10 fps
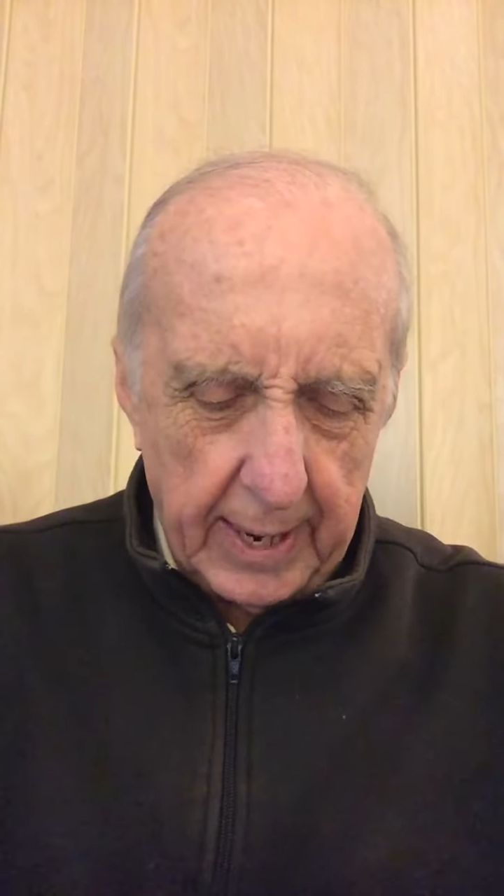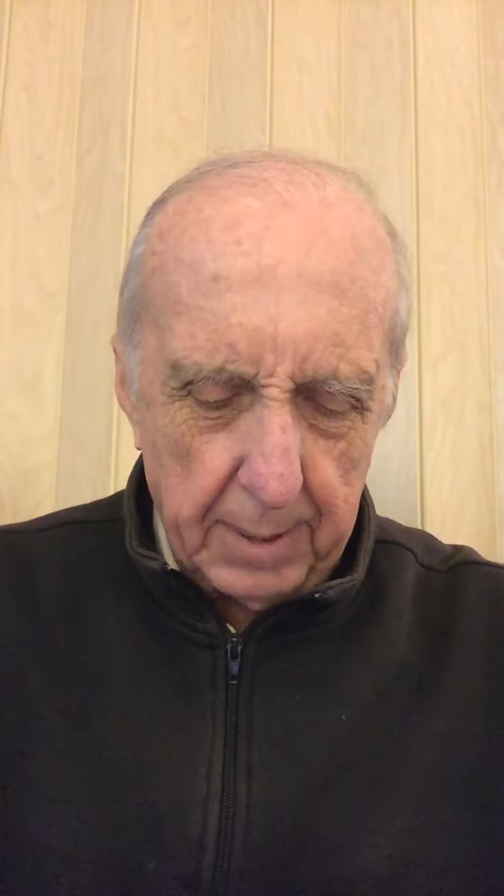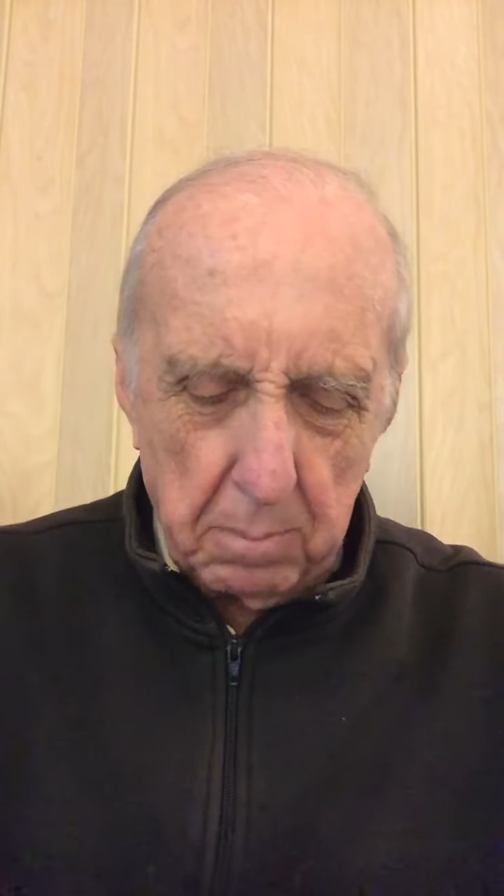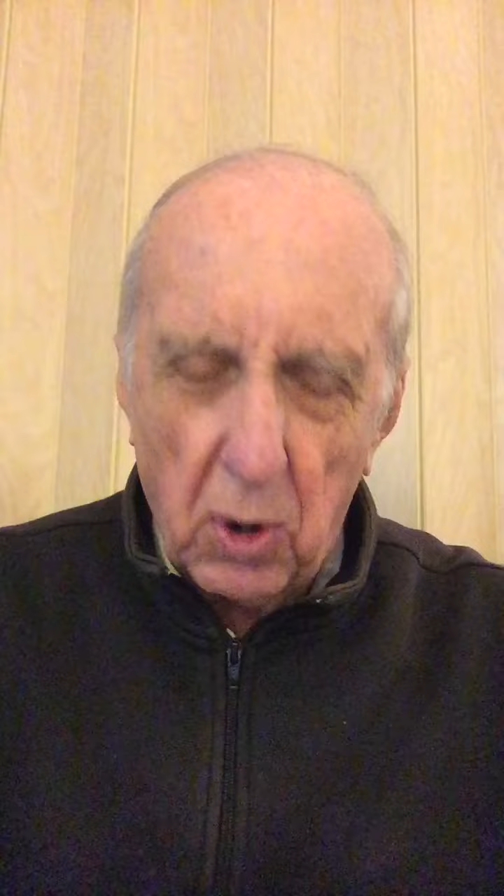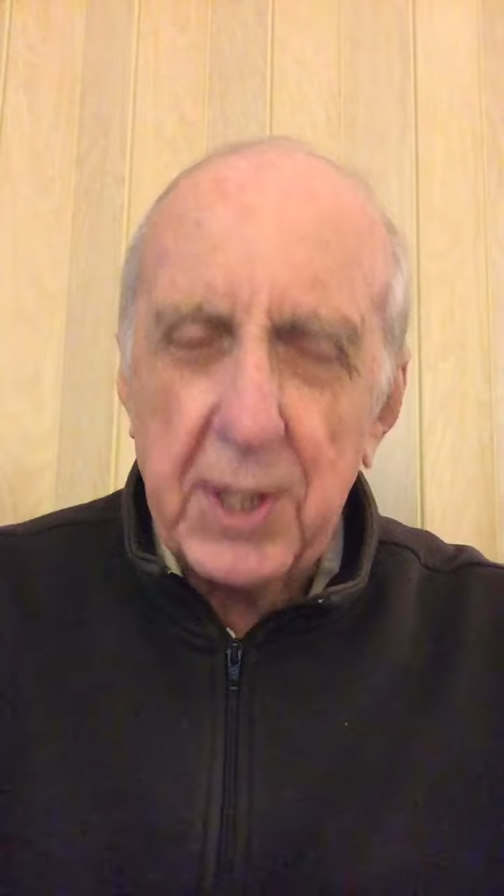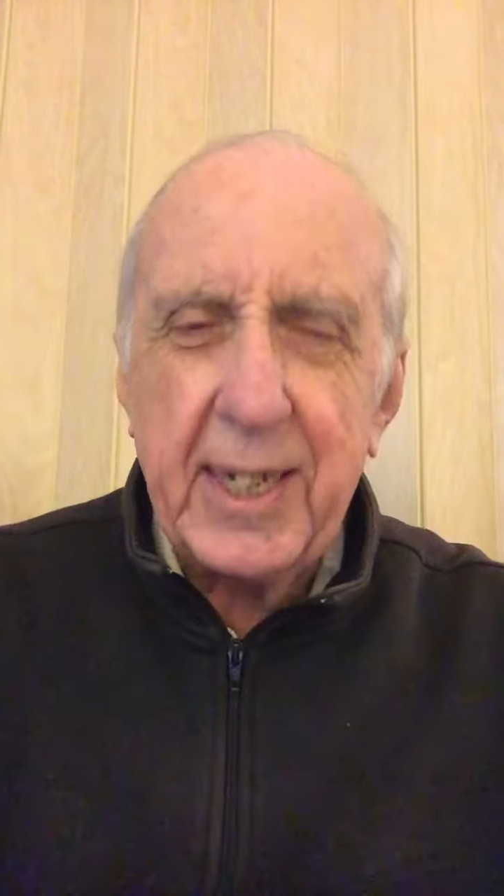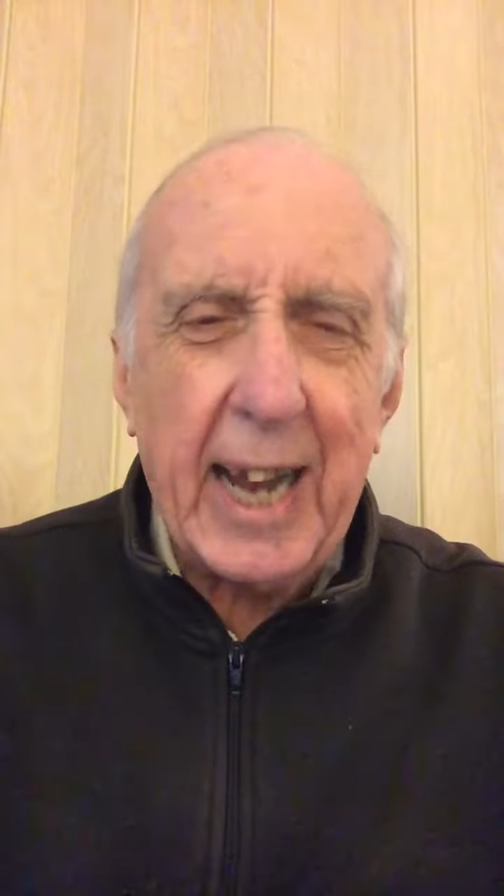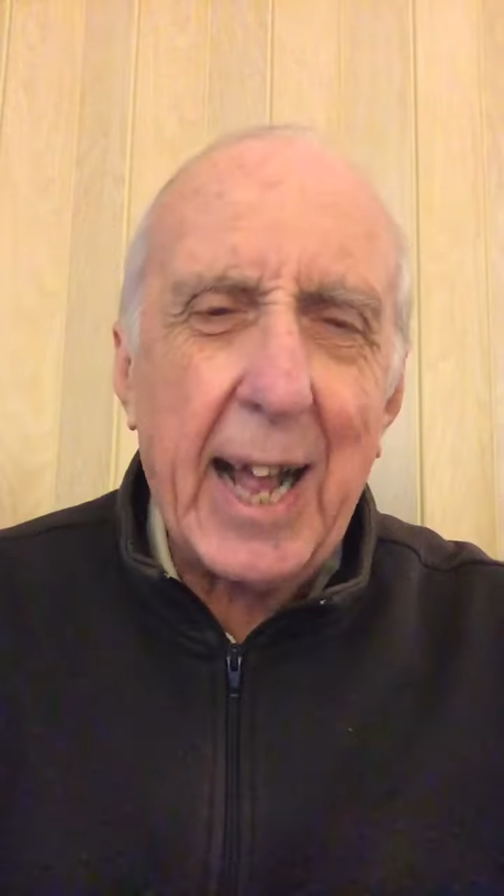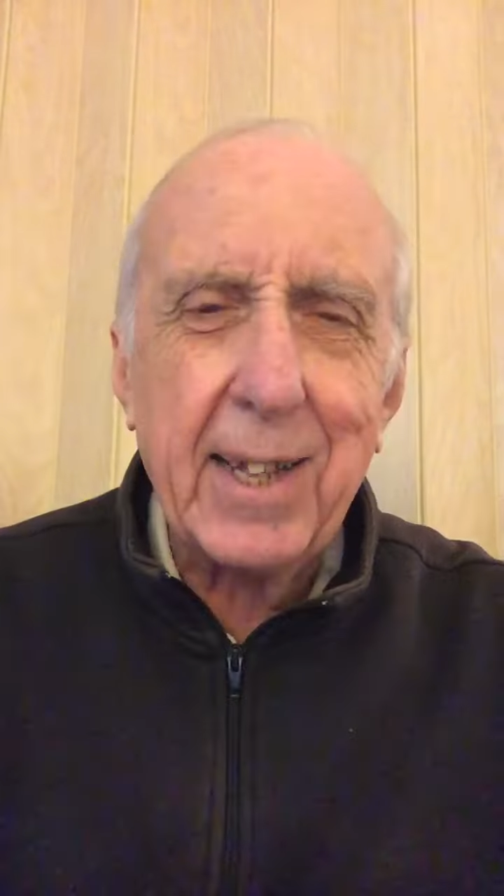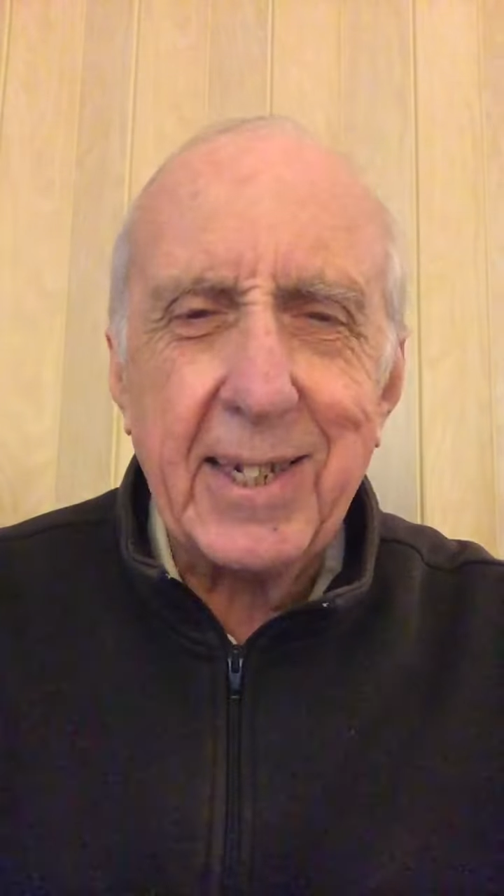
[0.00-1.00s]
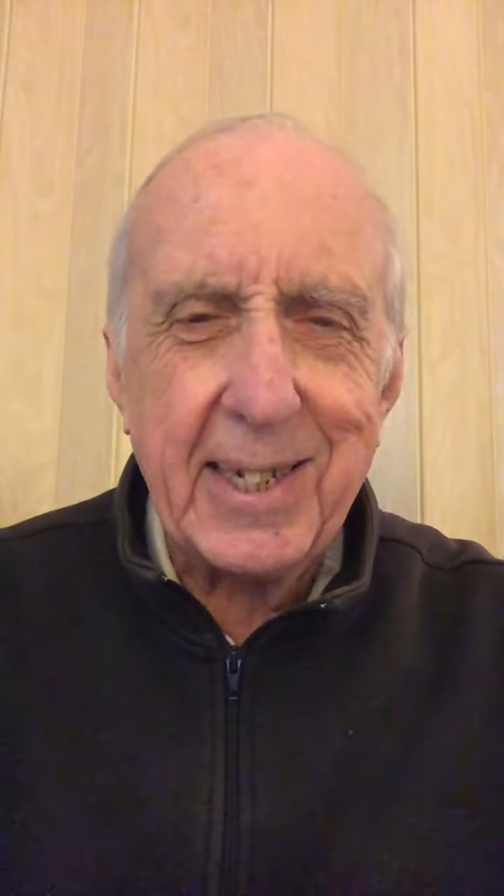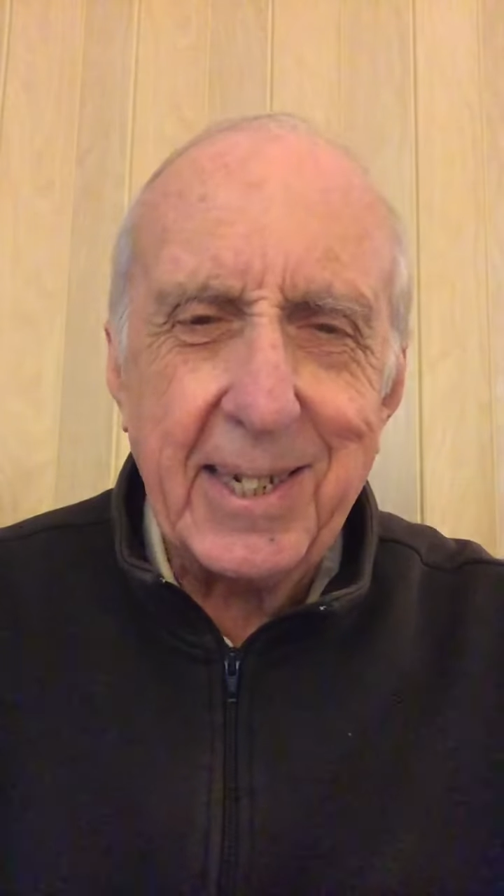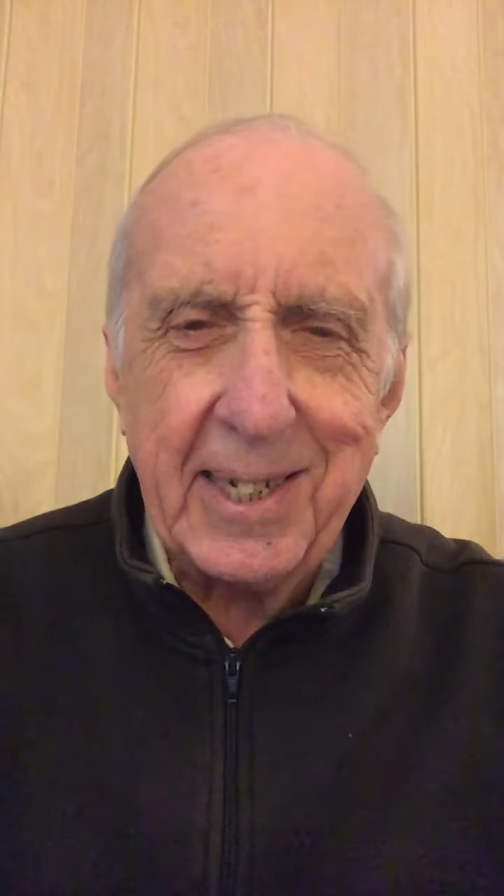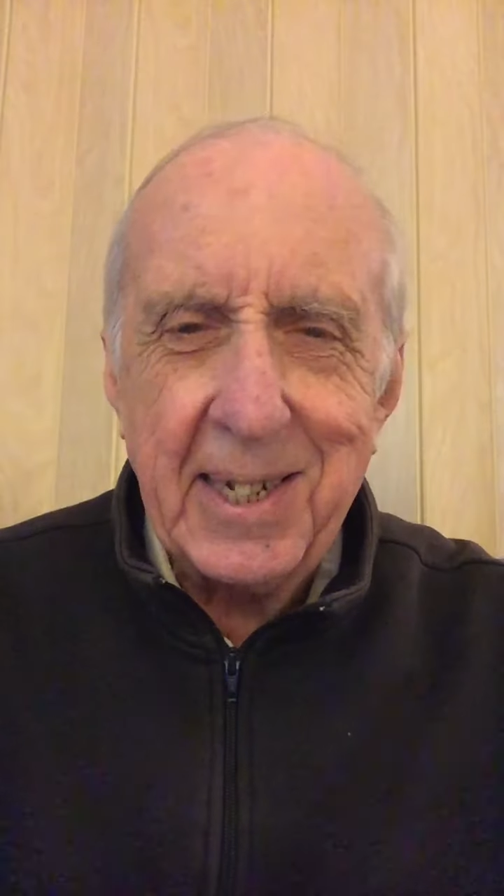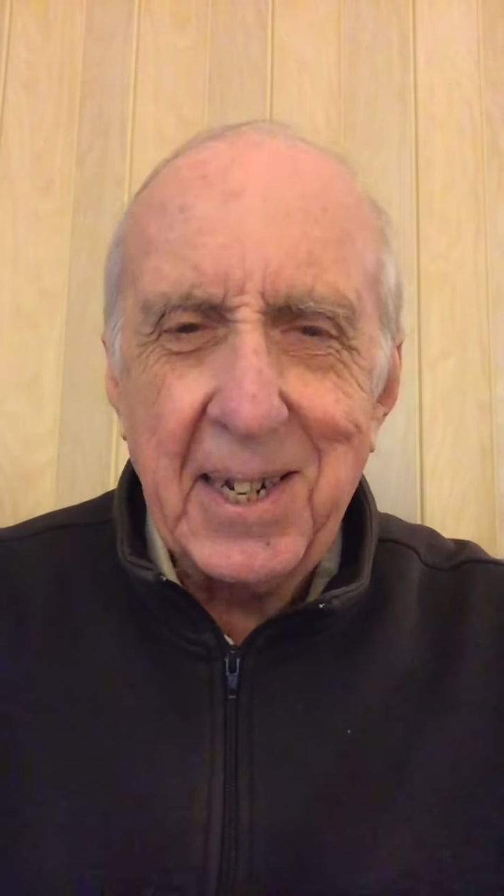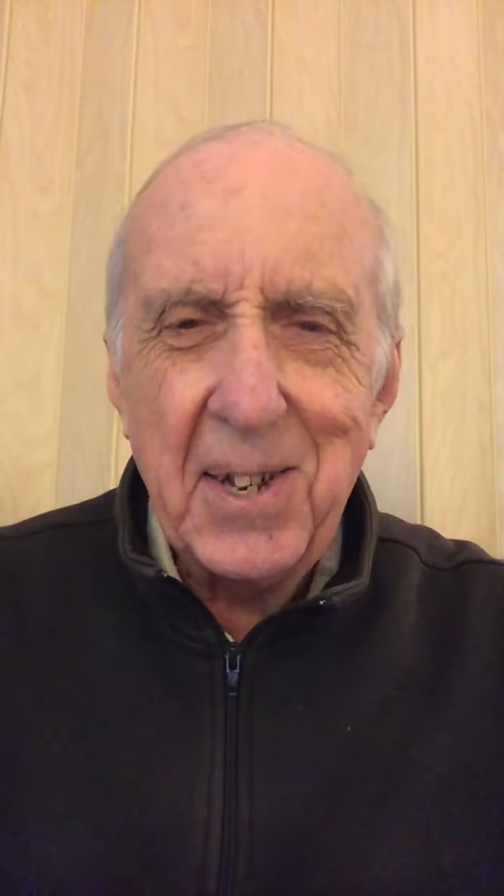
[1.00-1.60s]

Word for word: and more talented